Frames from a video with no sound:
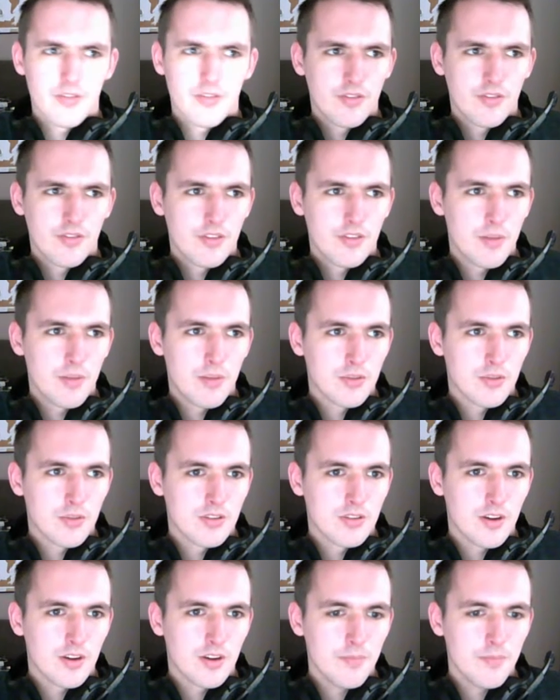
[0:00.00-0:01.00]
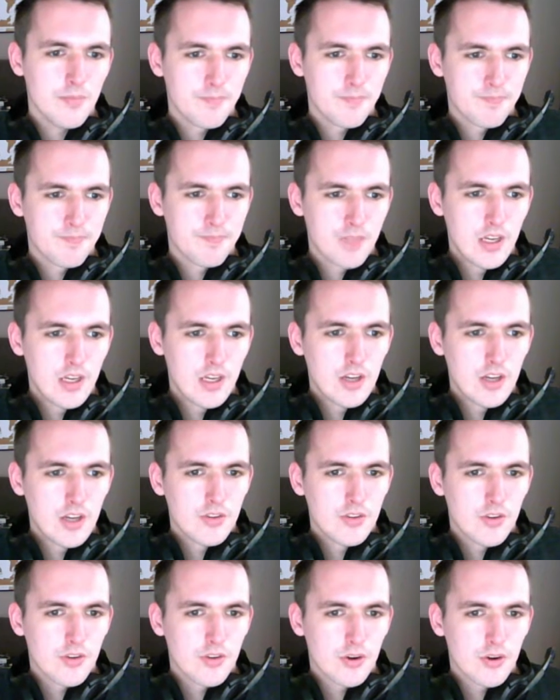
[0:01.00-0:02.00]
that much time.
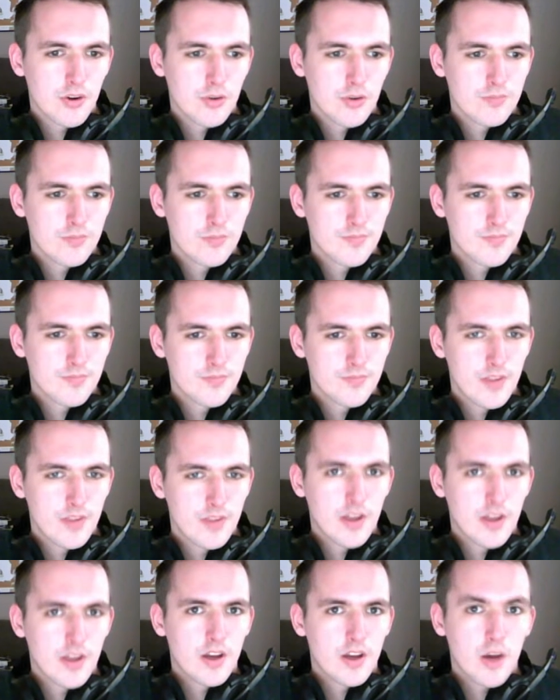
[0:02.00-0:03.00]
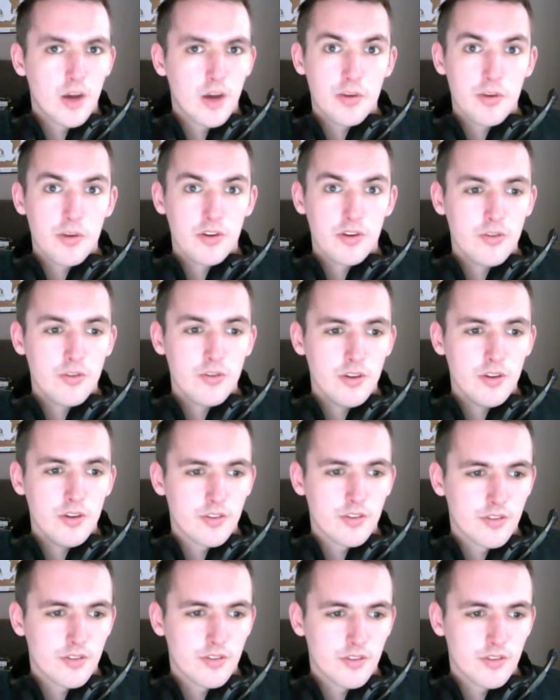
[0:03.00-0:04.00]
So how am I gonna do
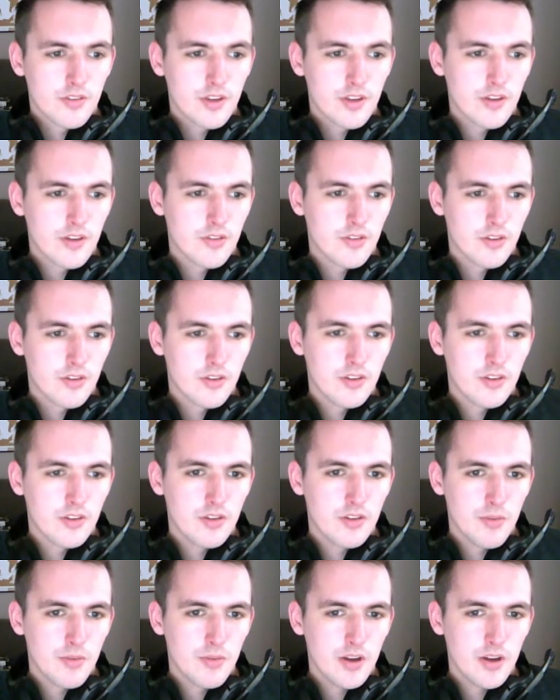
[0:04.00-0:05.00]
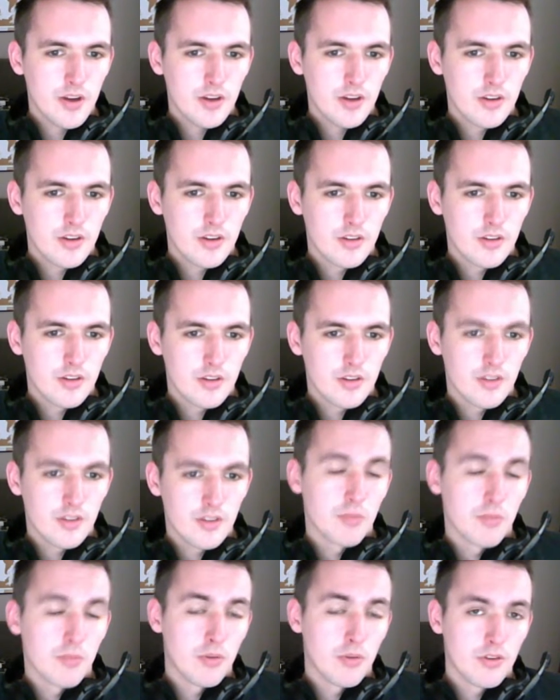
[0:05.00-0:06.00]
this? Then I saw this cinematic. It's a
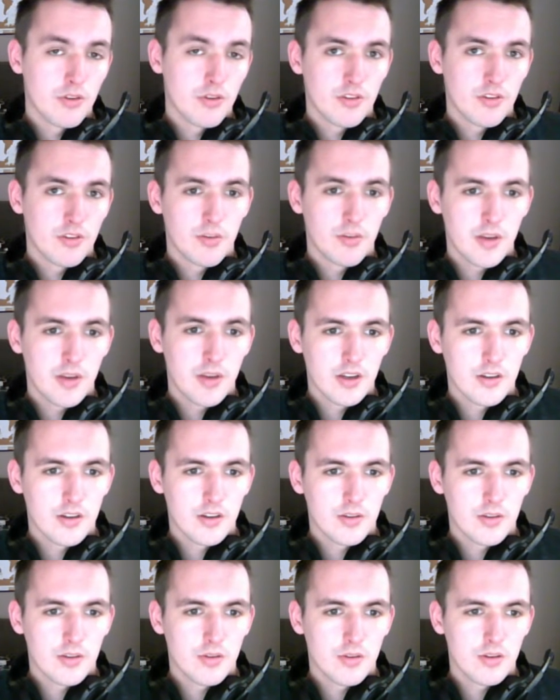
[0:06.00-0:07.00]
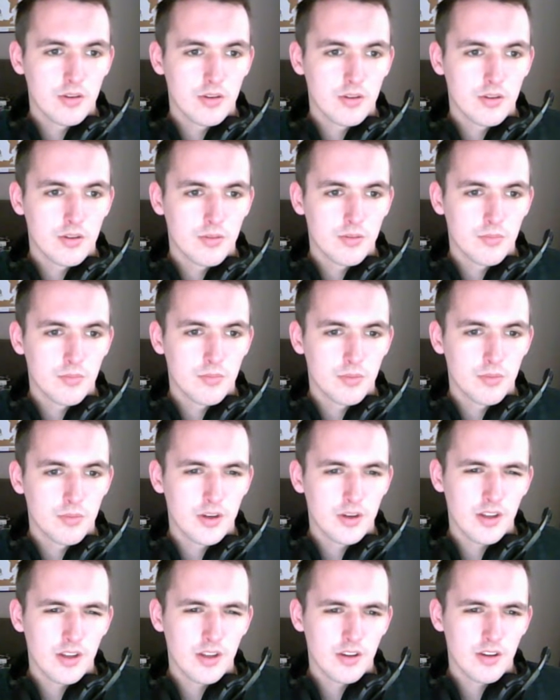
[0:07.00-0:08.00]
blur cinematic, but it
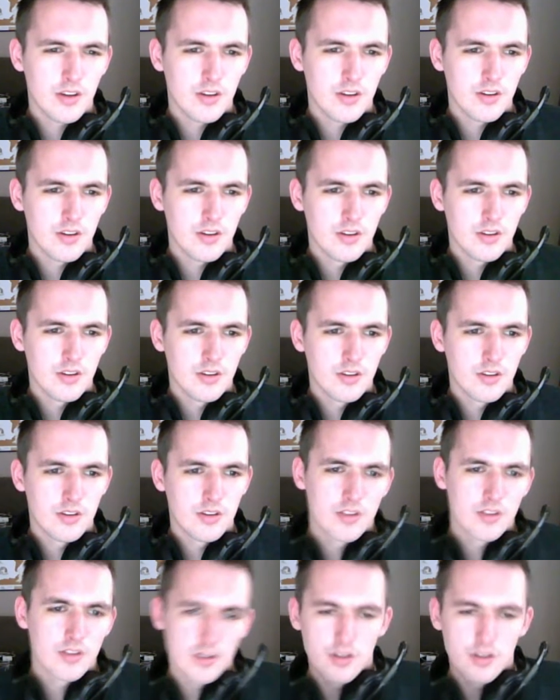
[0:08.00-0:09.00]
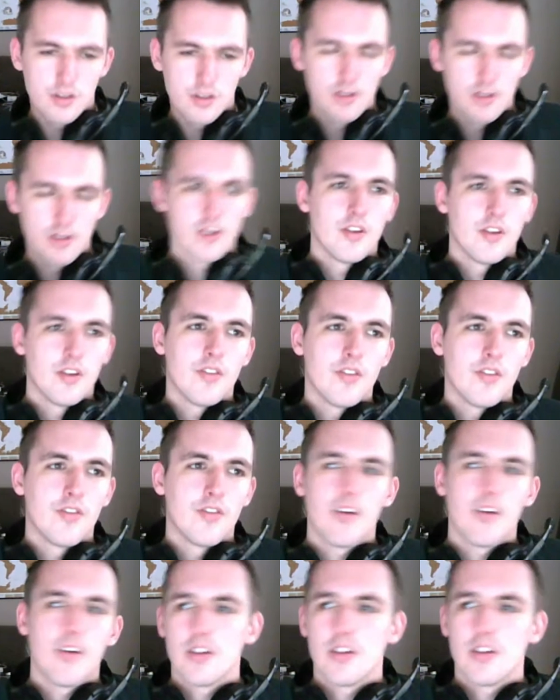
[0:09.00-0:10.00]
had a
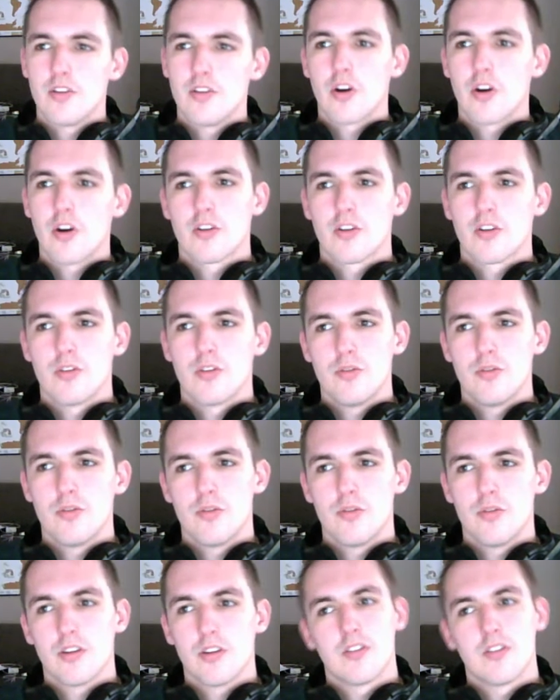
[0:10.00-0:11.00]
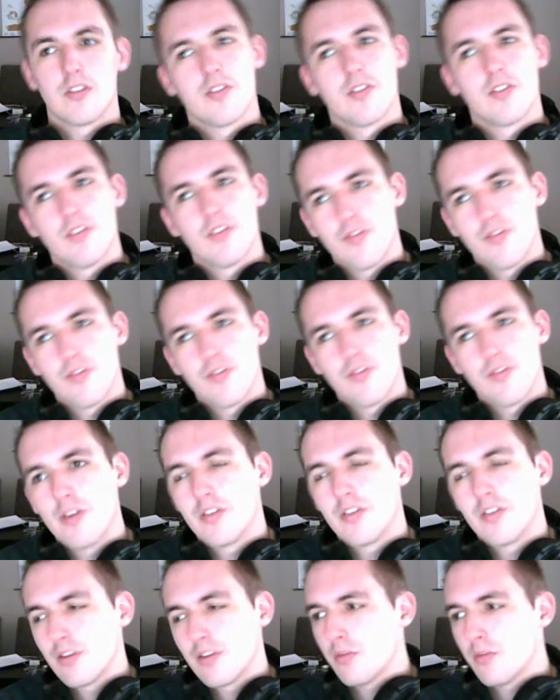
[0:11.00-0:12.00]
very dark tone to it. It's very
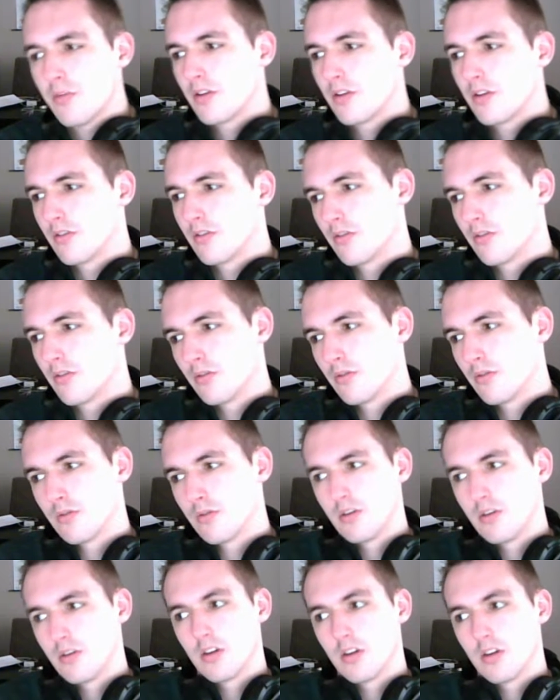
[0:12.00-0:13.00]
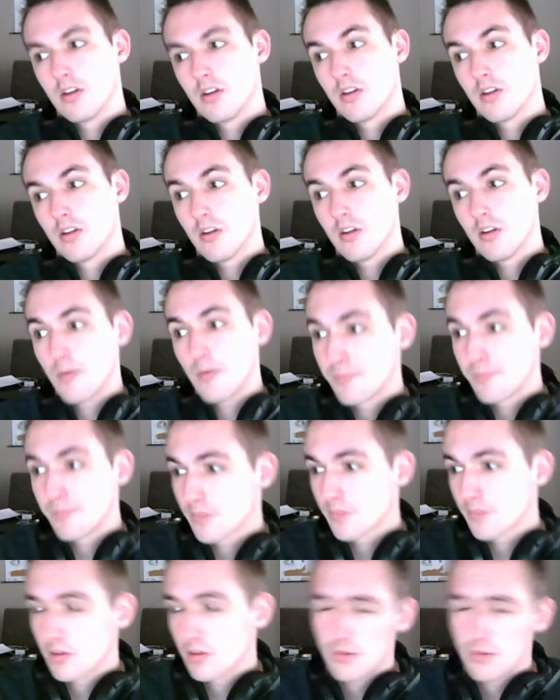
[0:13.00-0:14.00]
similar to the
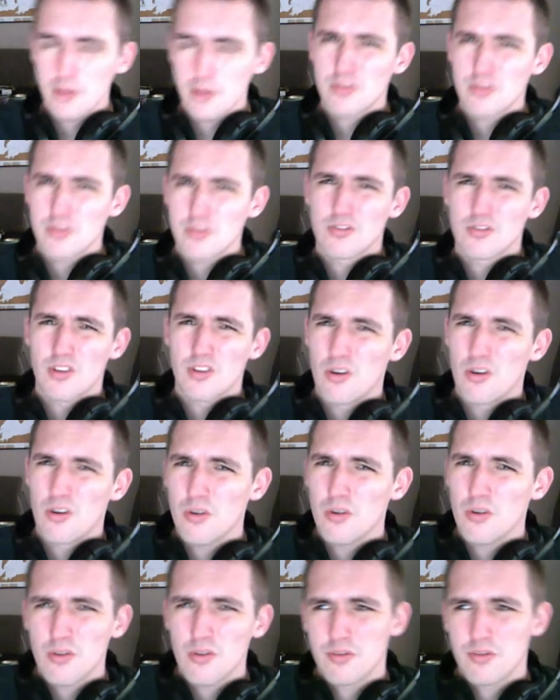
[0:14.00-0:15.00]
pretty much all of